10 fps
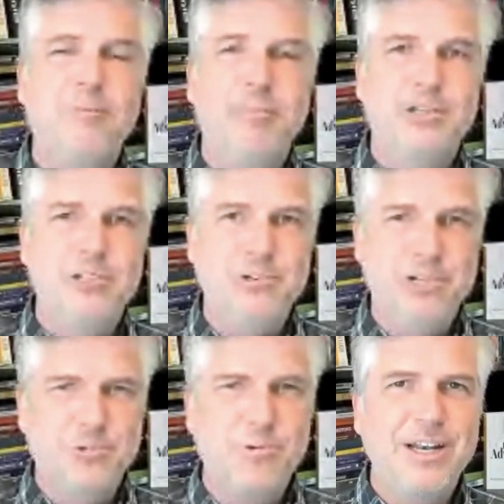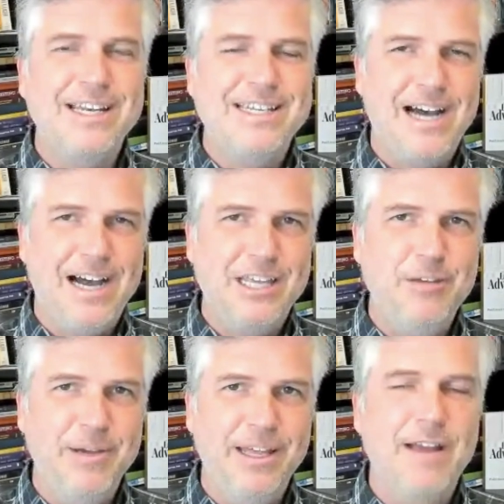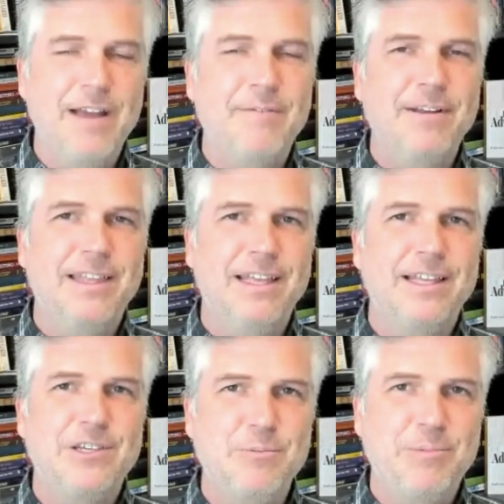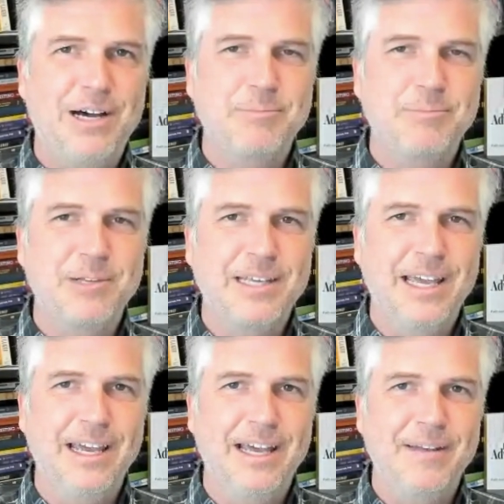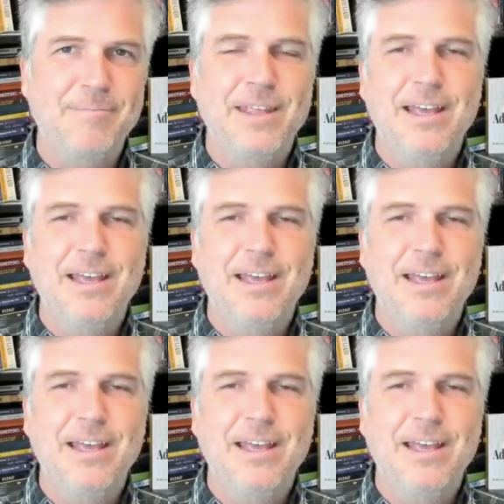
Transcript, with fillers: but you just want to document everything that you possibly can